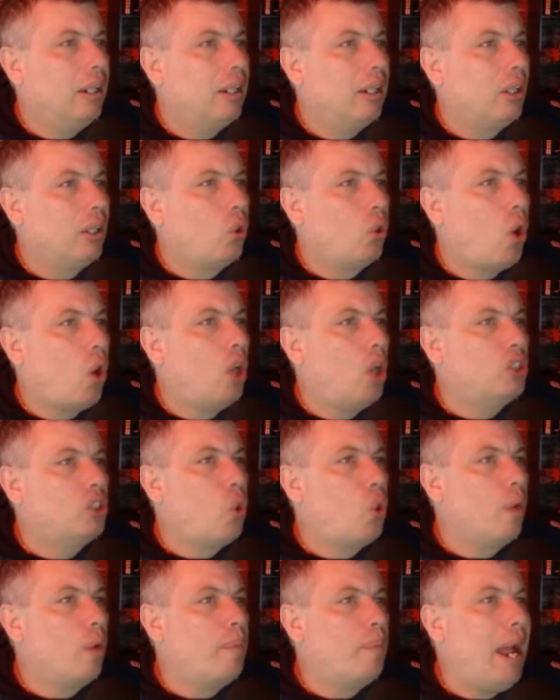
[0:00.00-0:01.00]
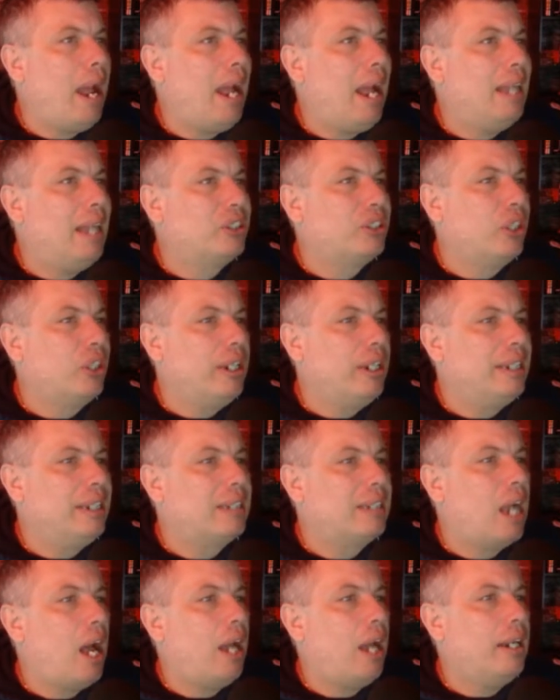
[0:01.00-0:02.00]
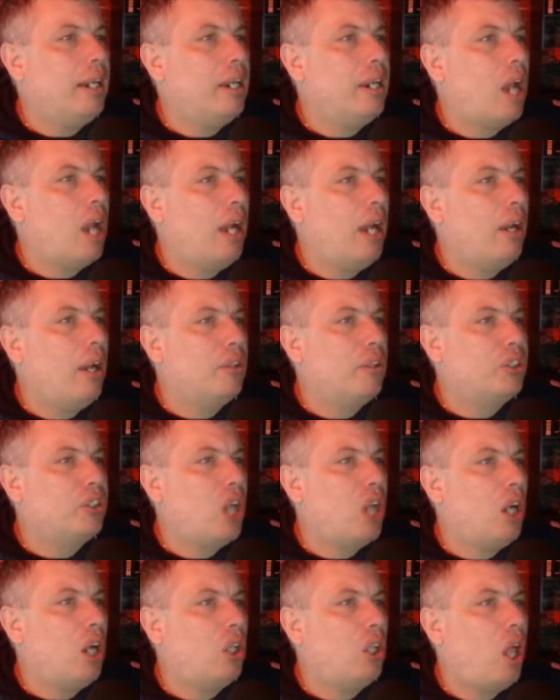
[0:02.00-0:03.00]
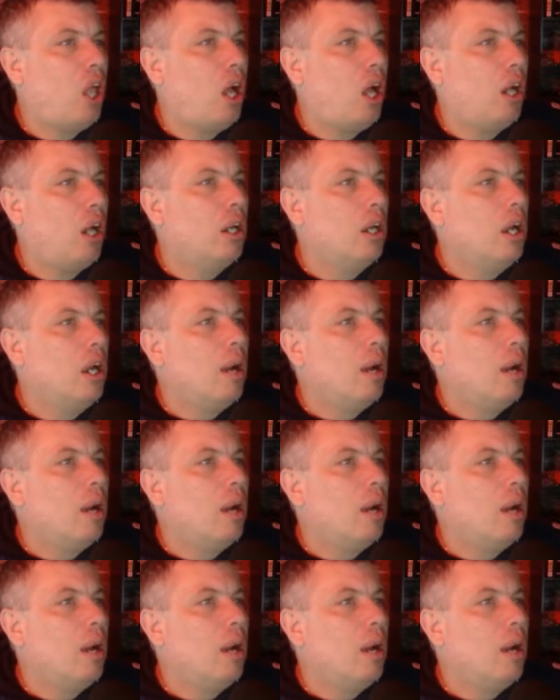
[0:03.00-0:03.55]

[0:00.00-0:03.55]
Cross-court pass. Goody's got it. 9 on the shot clock.